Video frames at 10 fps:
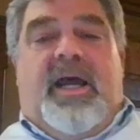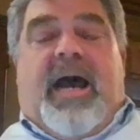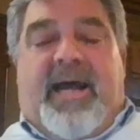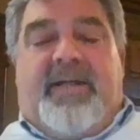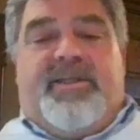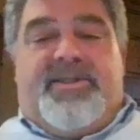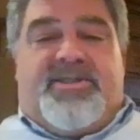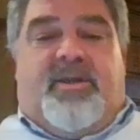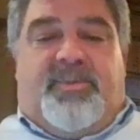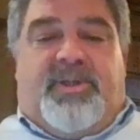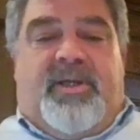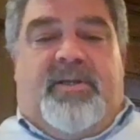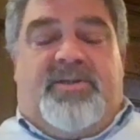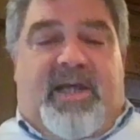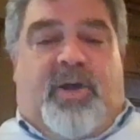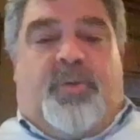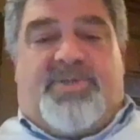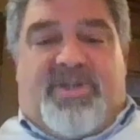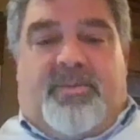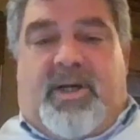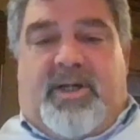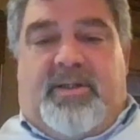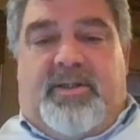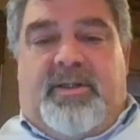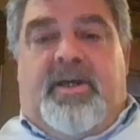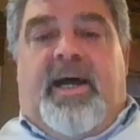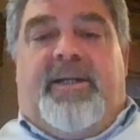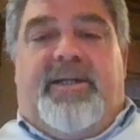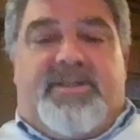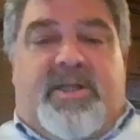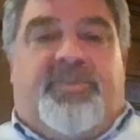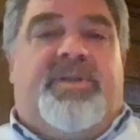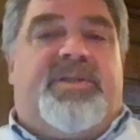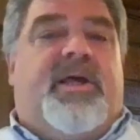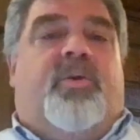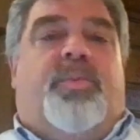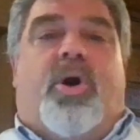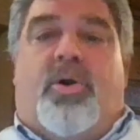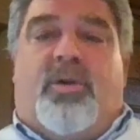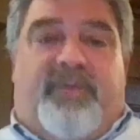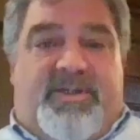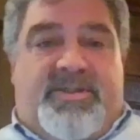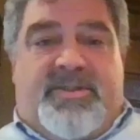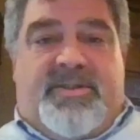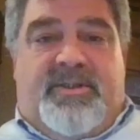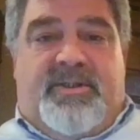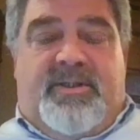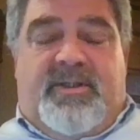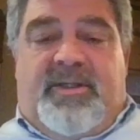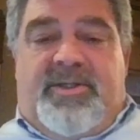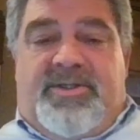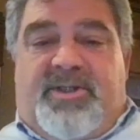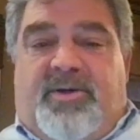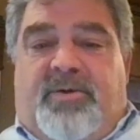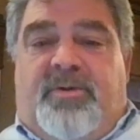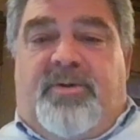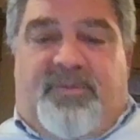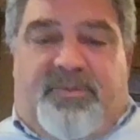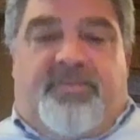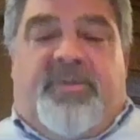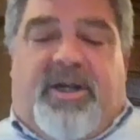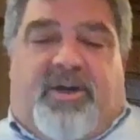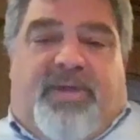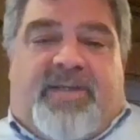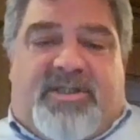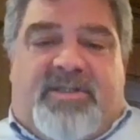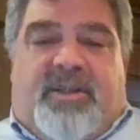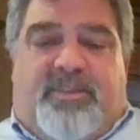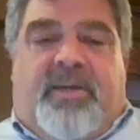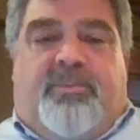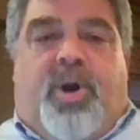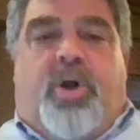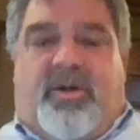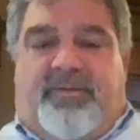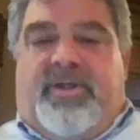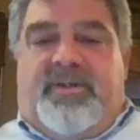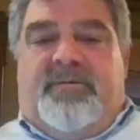I did something to help somebody. I did something to help all of us. So, that's a big part of it.